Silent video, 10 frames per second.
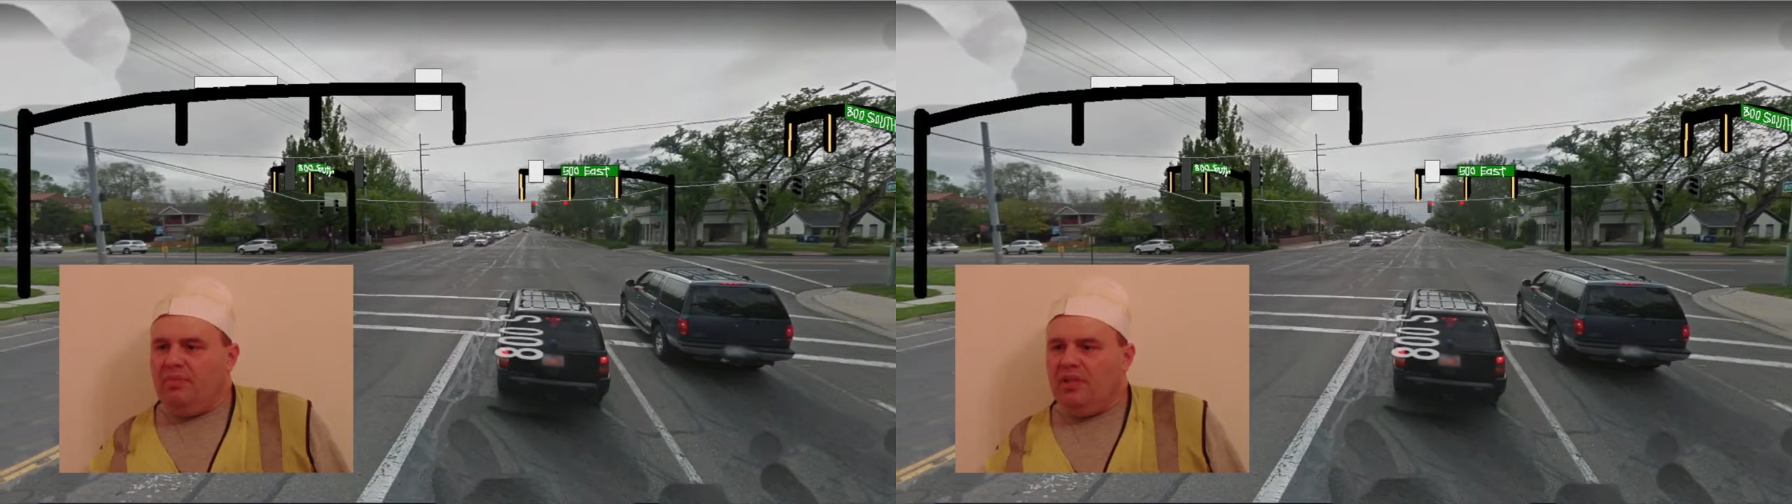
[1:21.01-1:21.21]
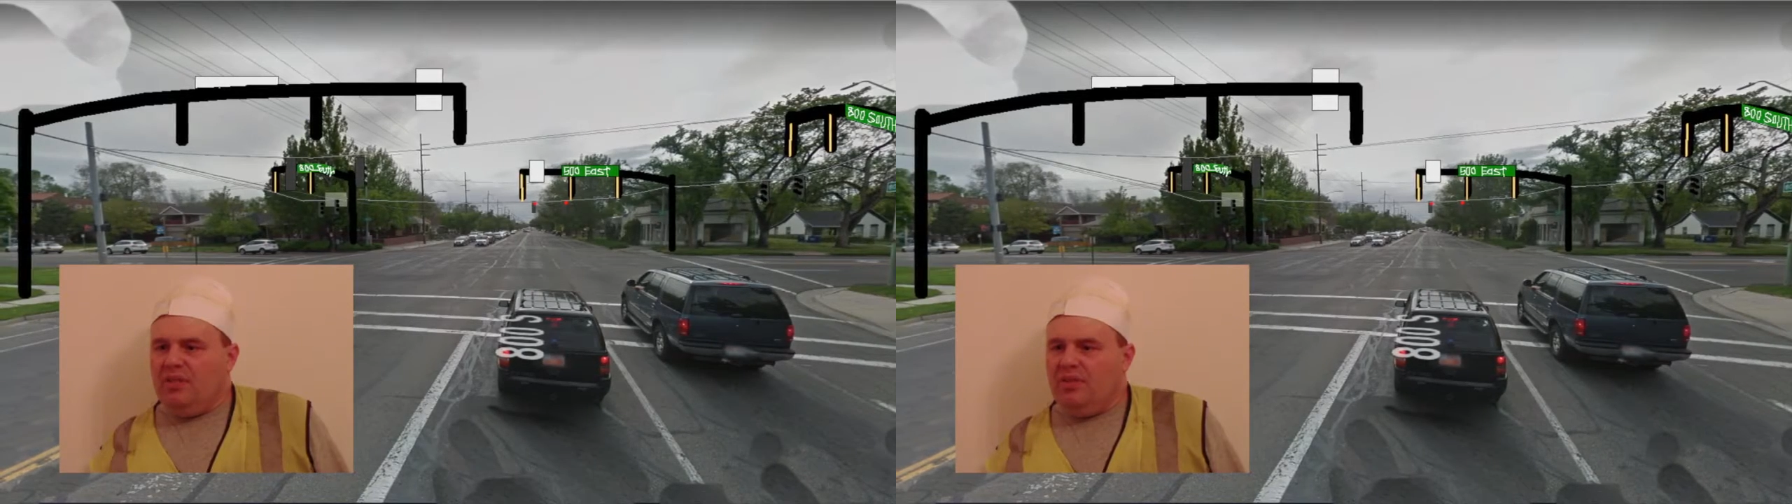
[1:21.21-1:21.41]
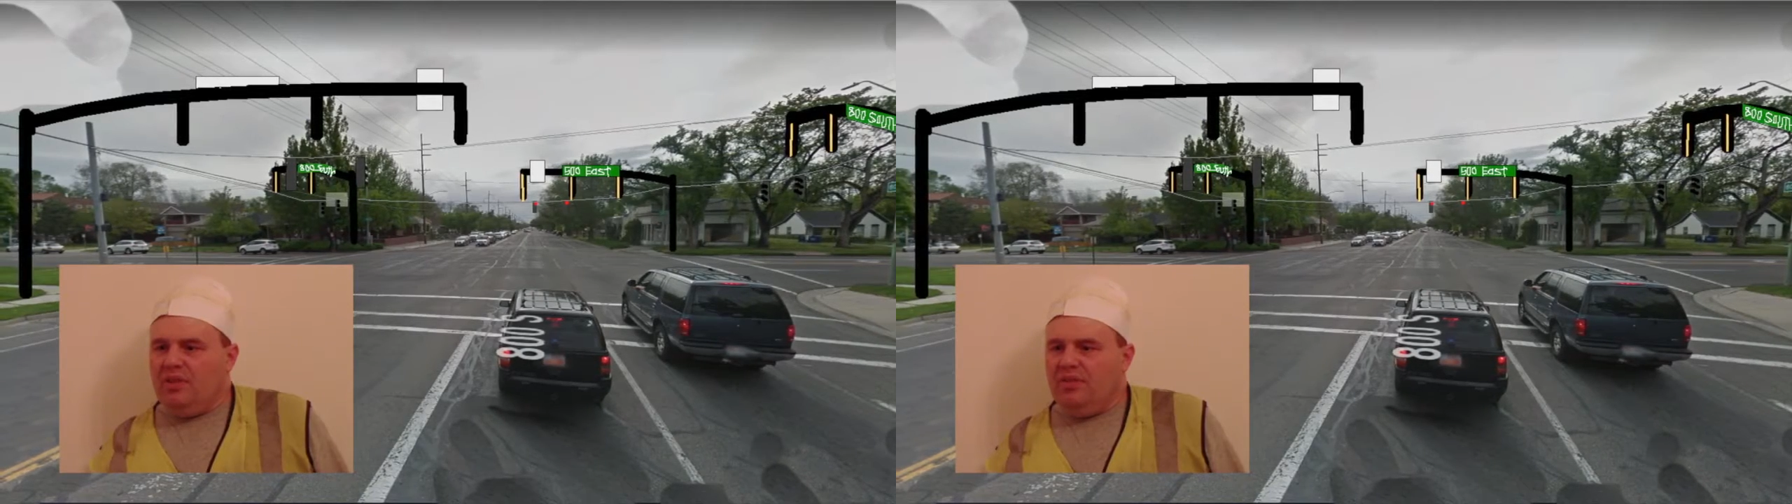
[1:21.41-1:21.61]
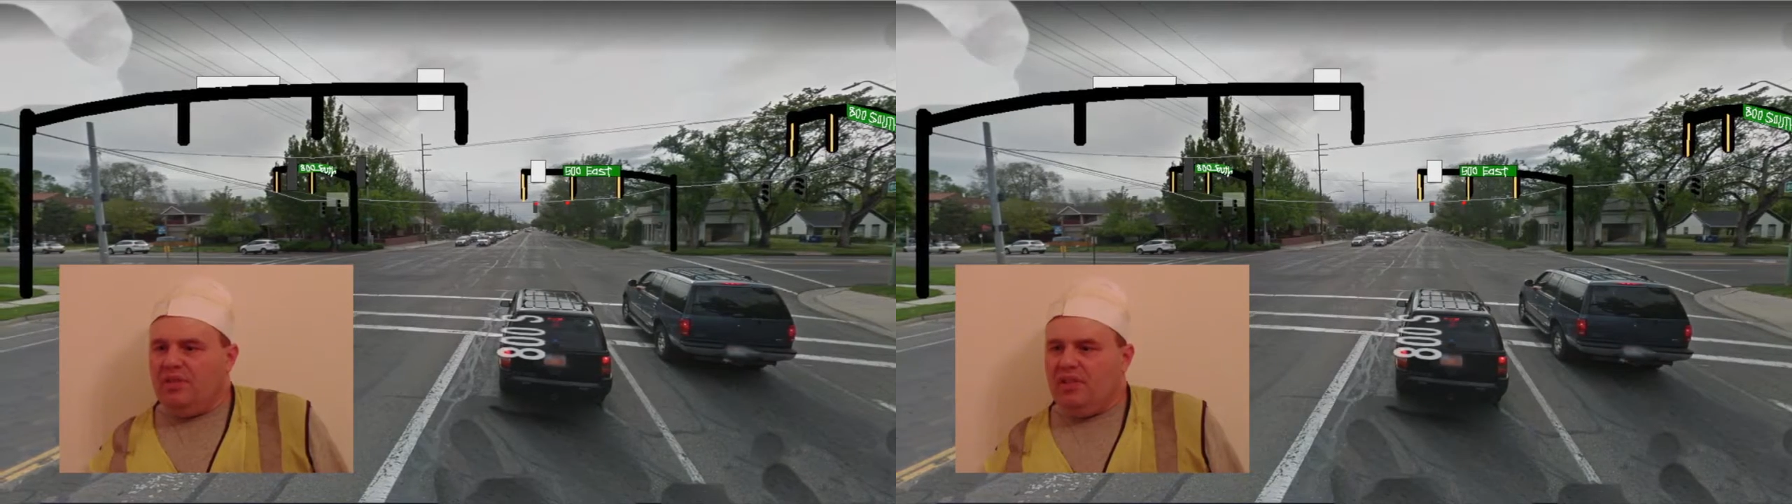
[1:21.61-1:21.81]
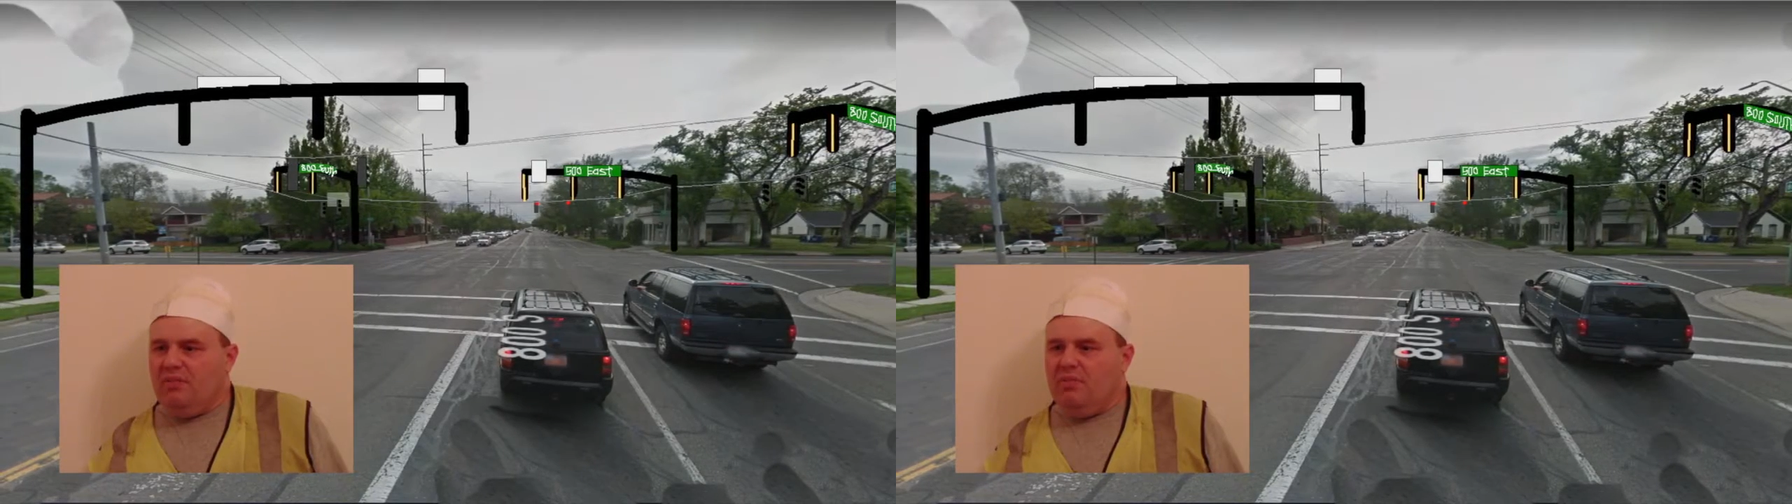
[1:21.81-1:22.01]
you of
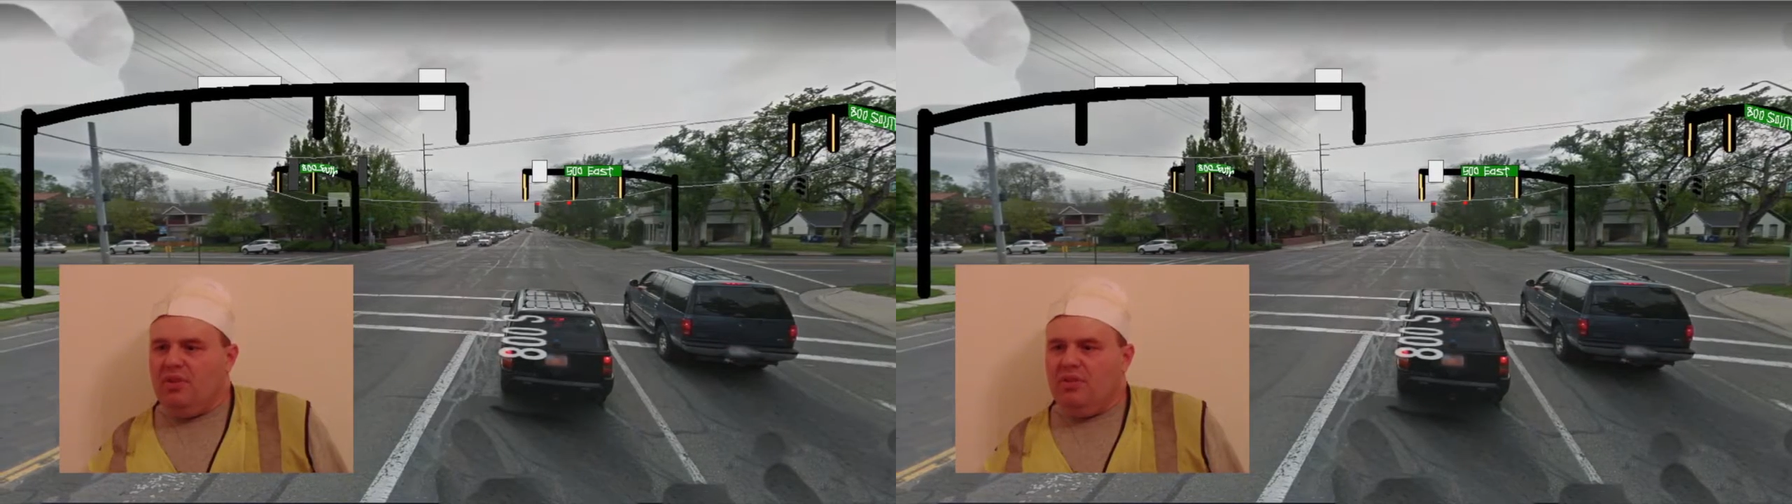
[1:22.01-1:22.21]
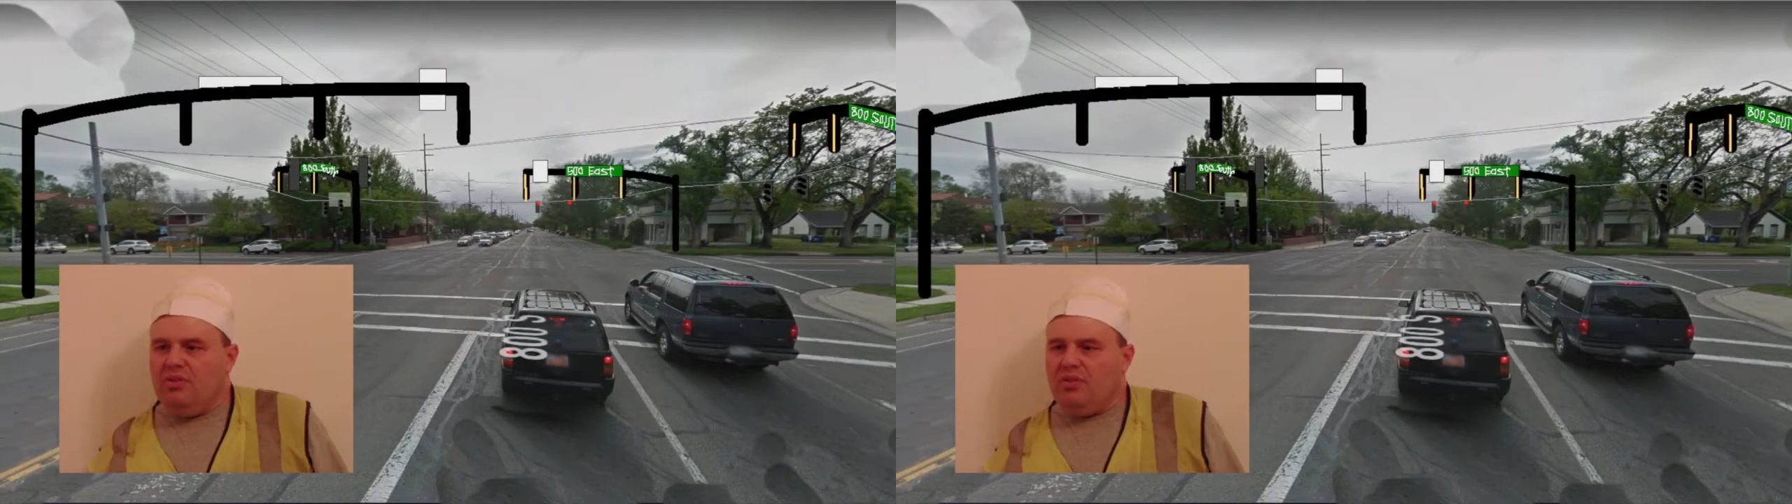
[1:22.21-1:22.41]
some new